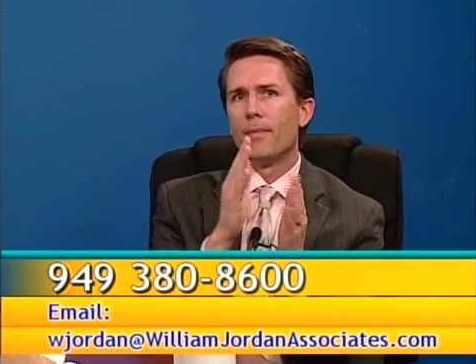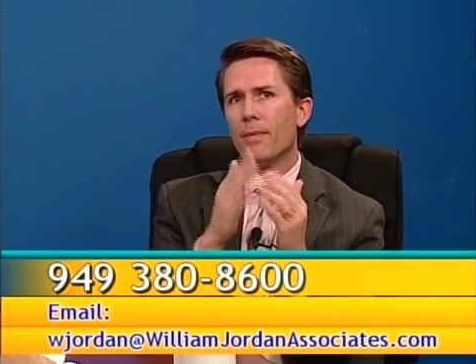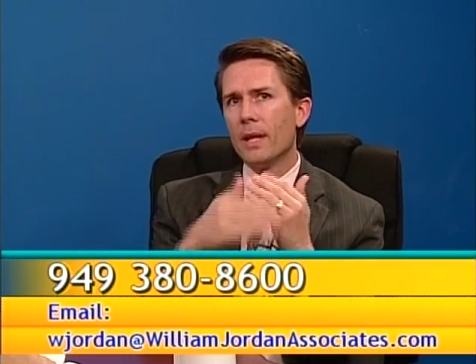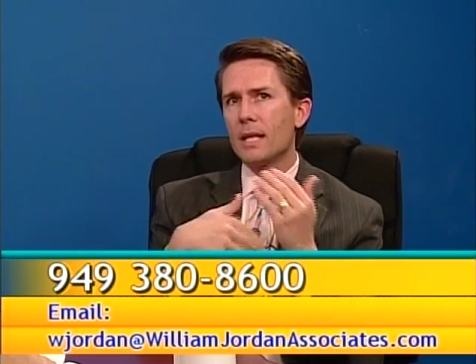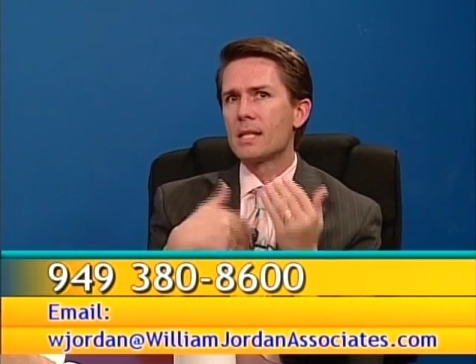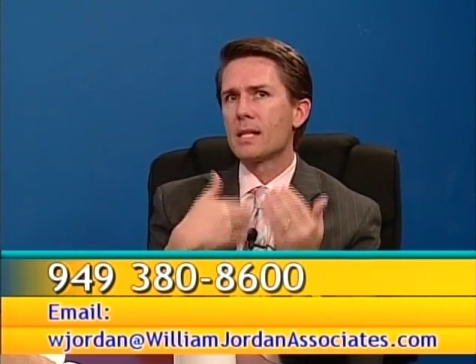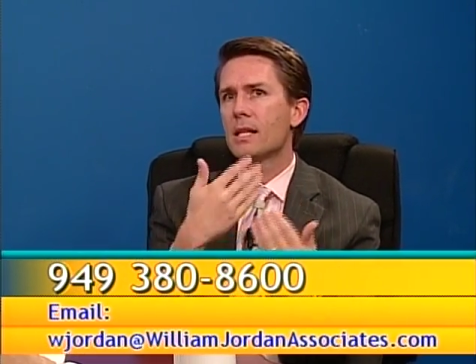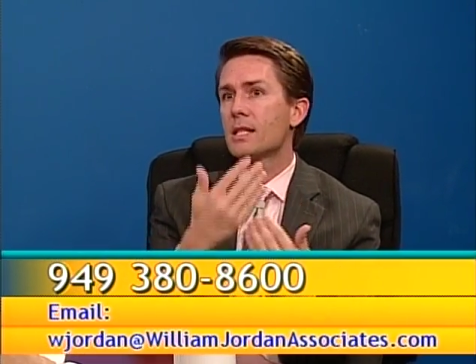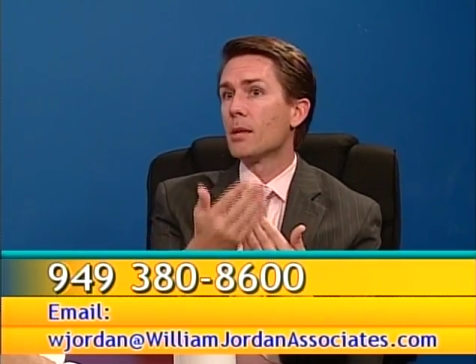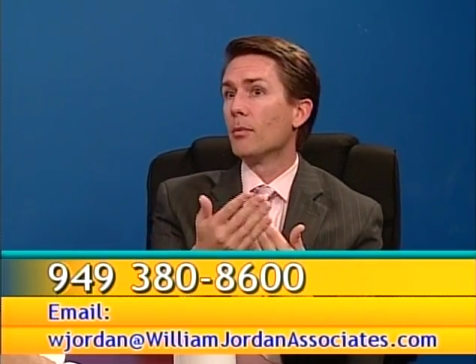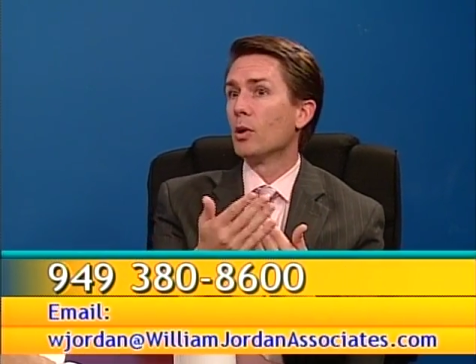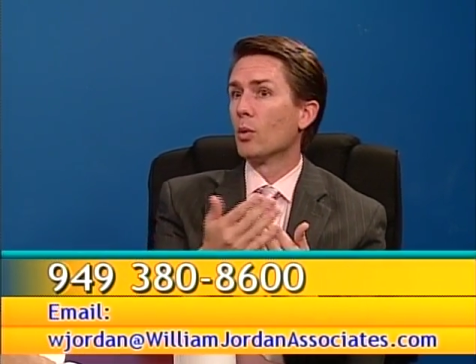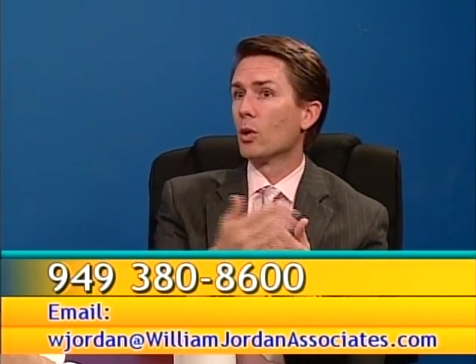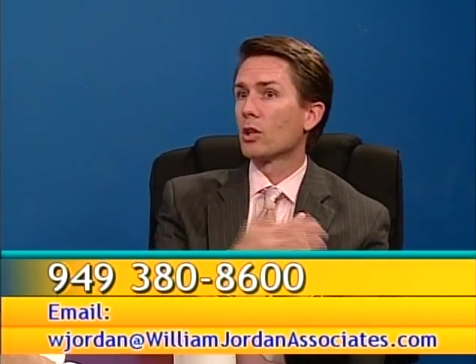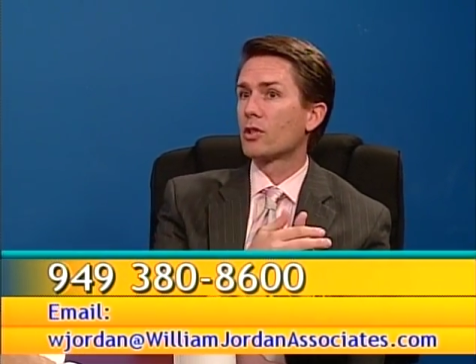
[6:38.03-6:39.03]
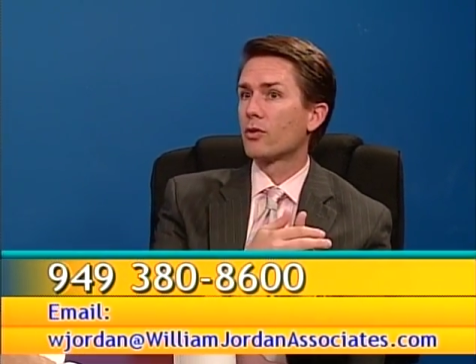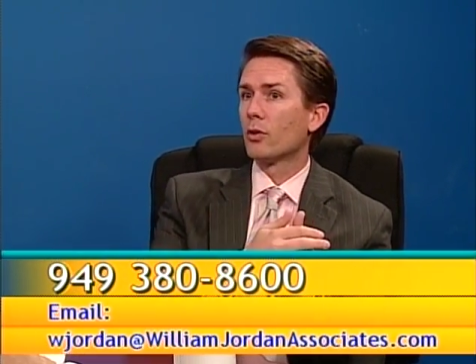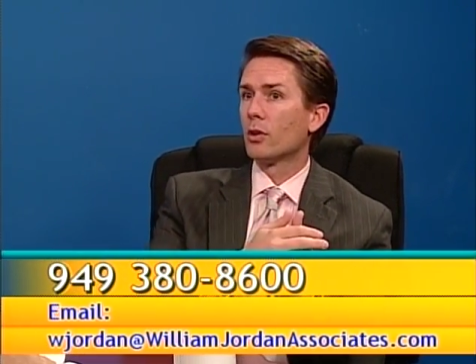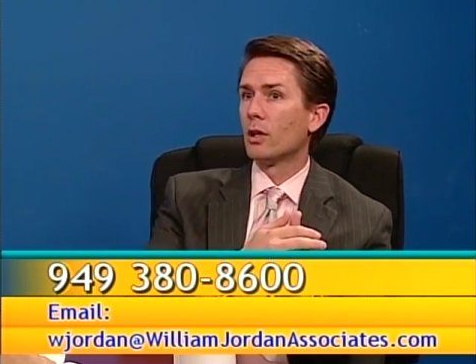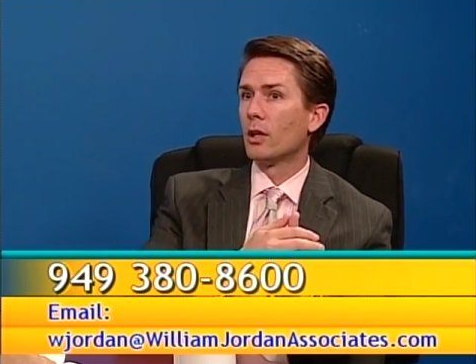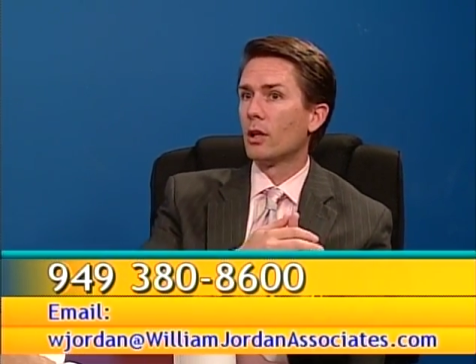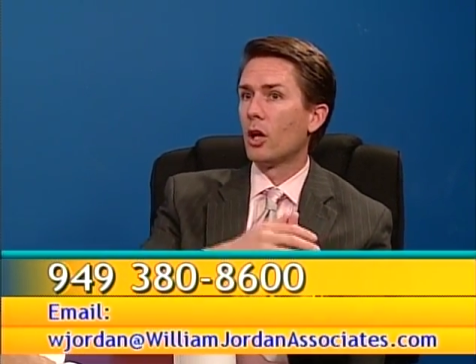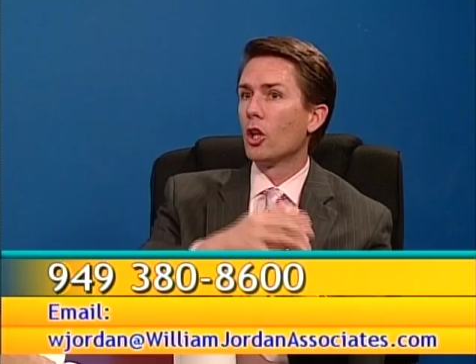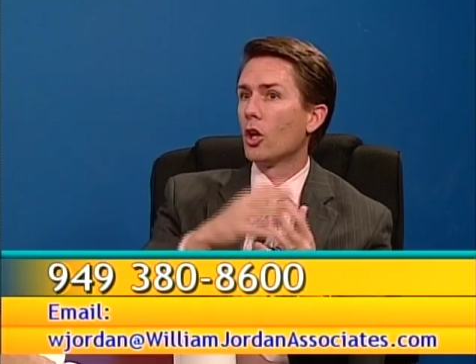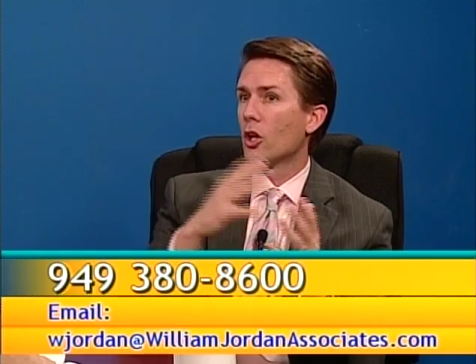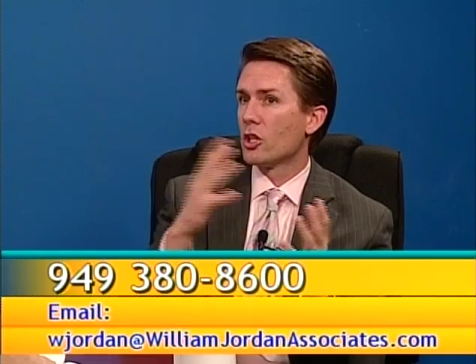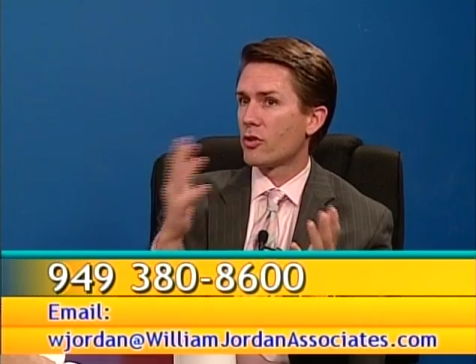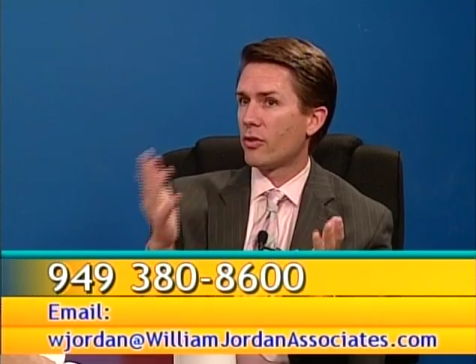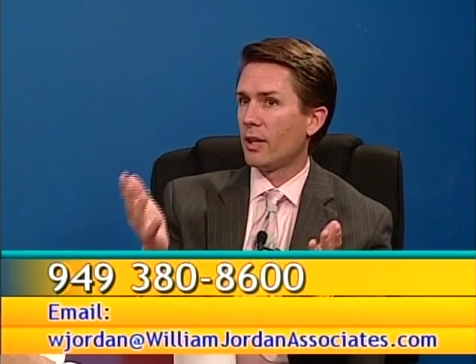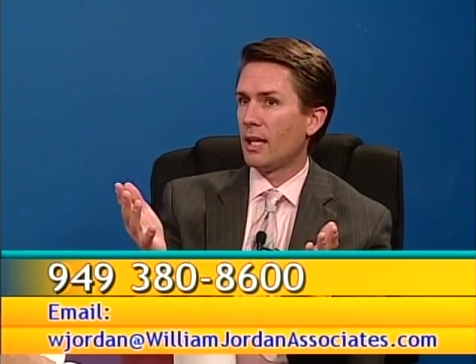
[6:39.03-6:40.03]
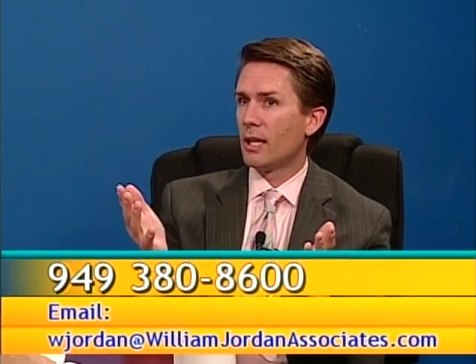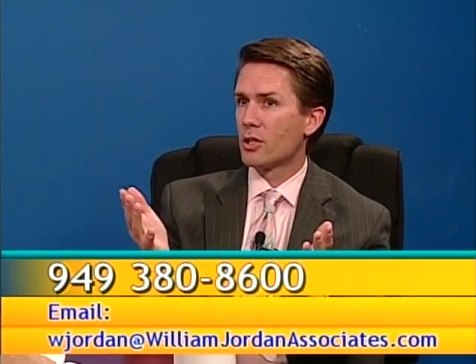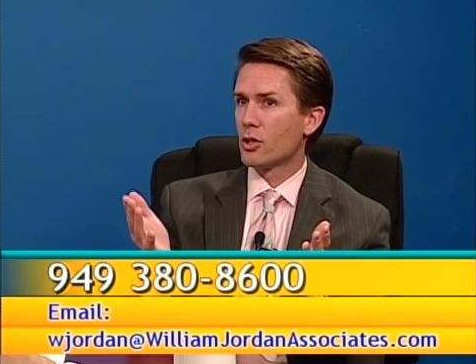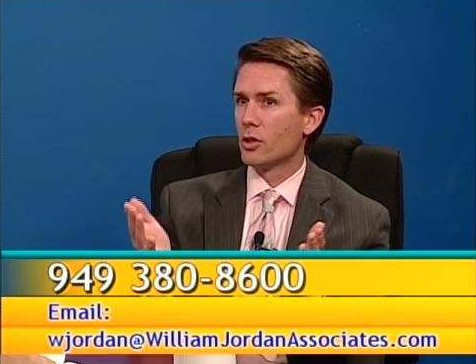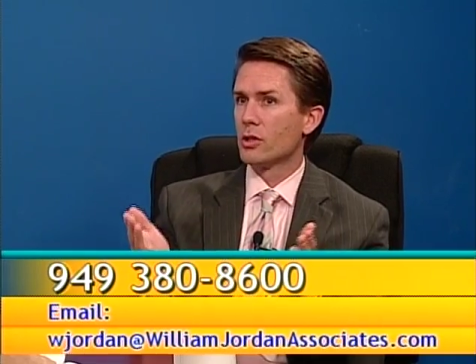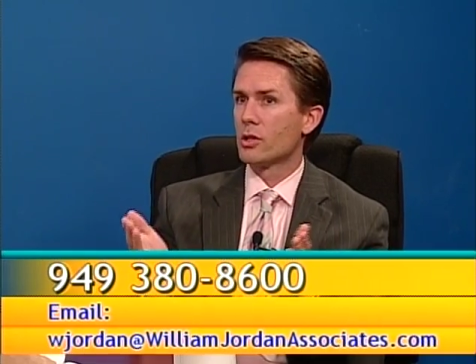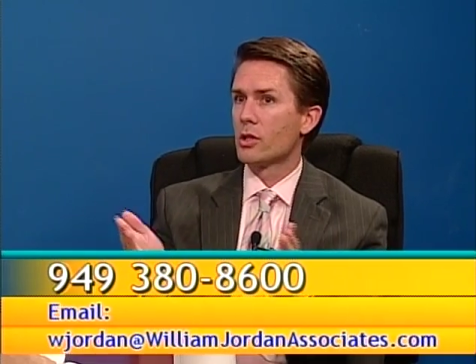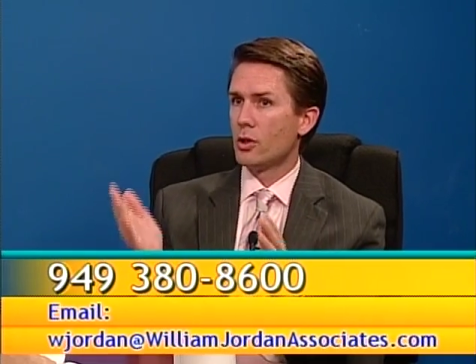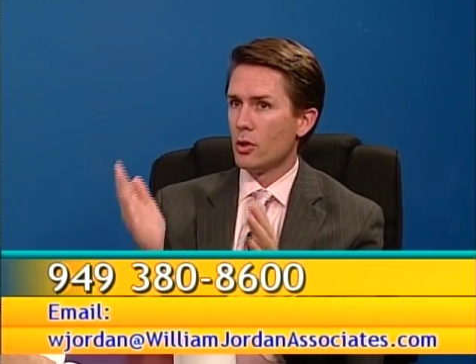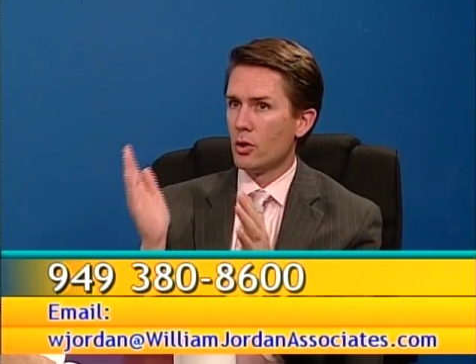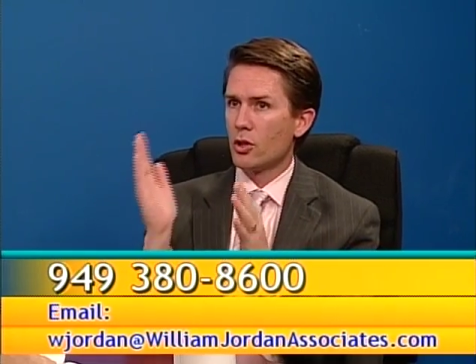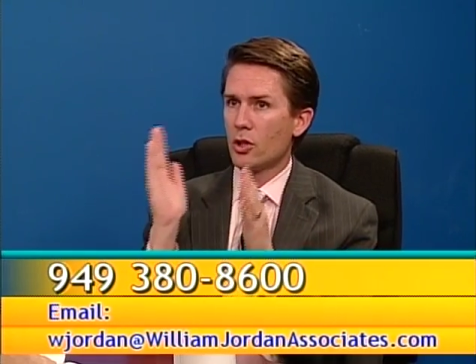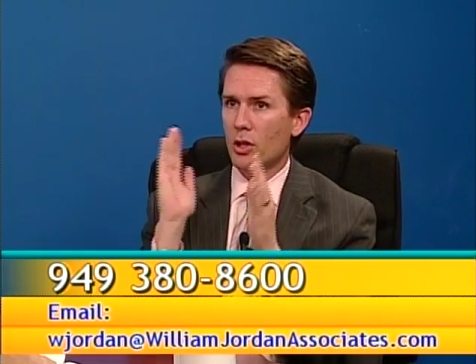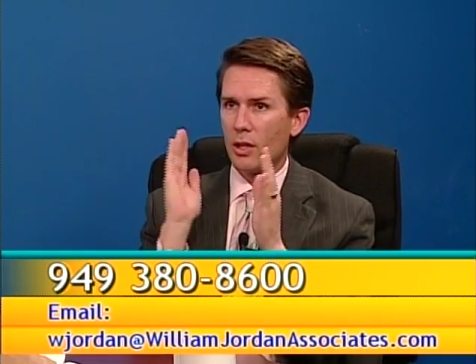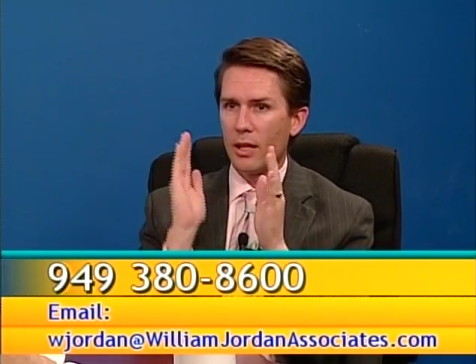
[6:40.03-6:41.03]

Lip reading: let's say someone works for a large financial institution,